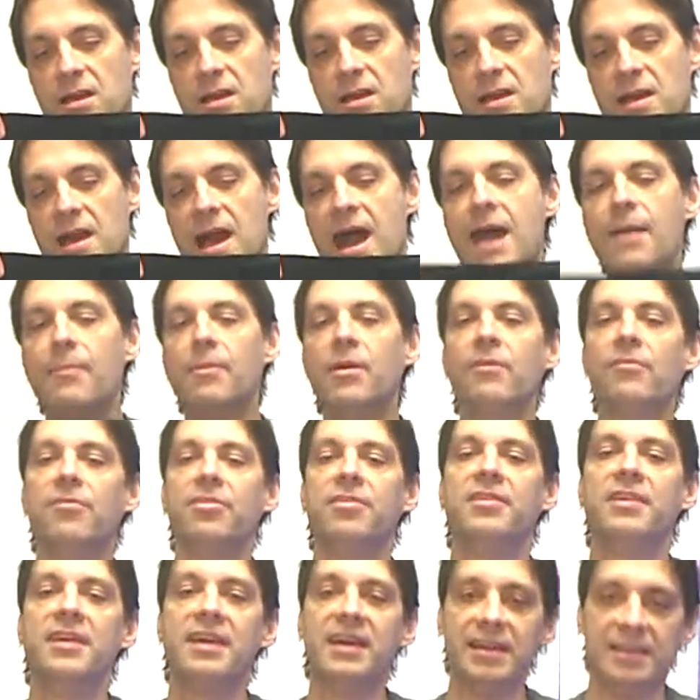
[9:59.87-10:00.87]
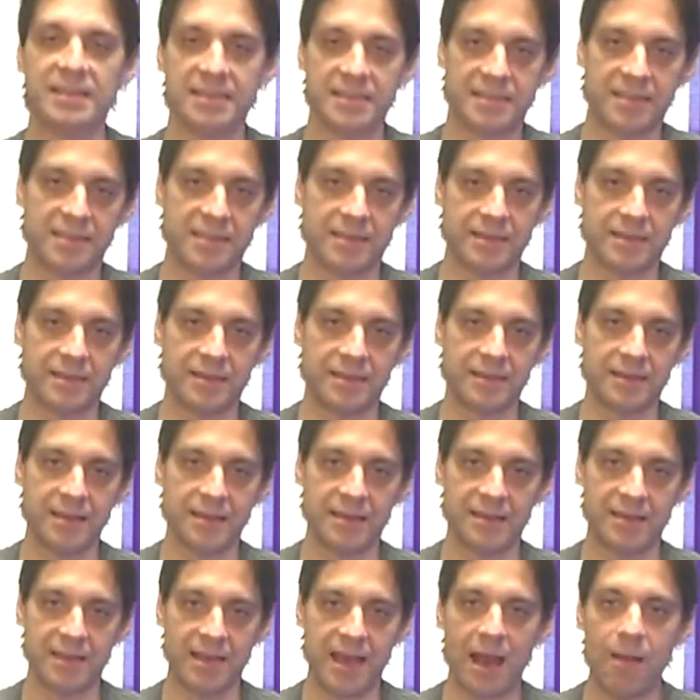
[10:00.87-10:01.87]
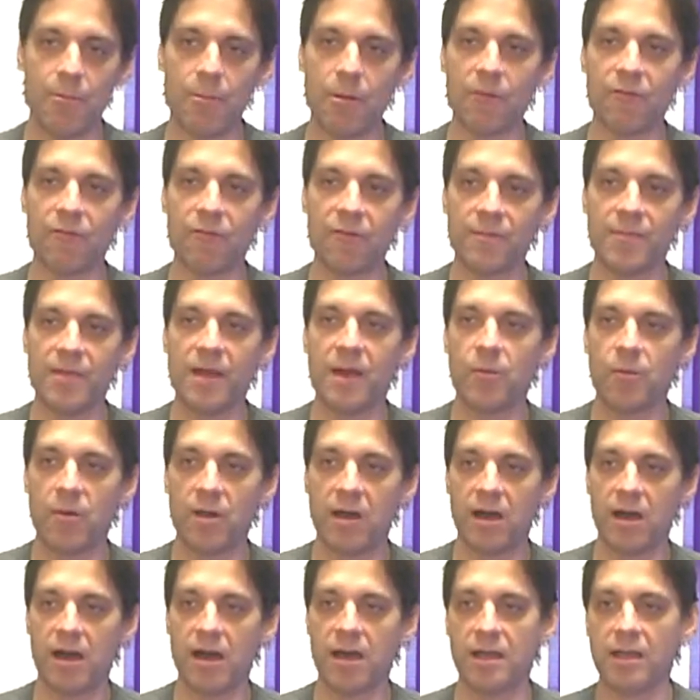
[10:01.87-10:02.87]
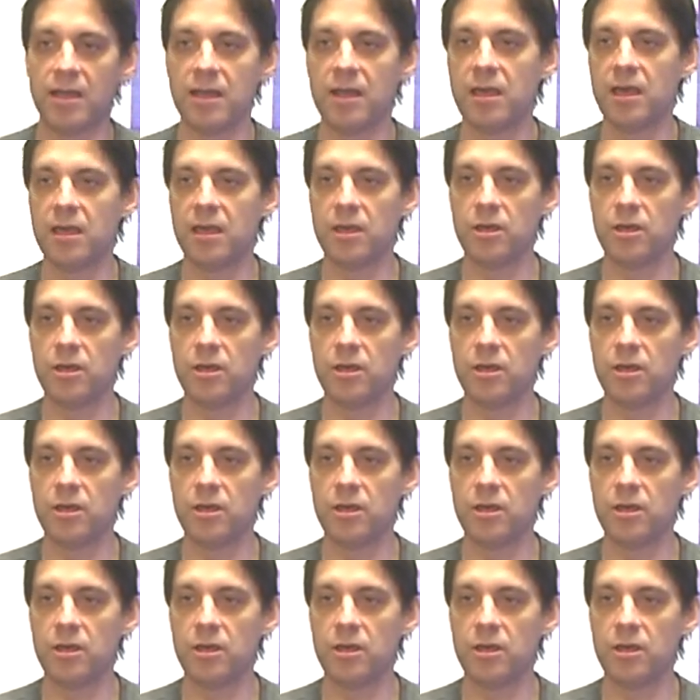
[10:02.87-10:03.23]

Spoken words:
How about this? How about from now on,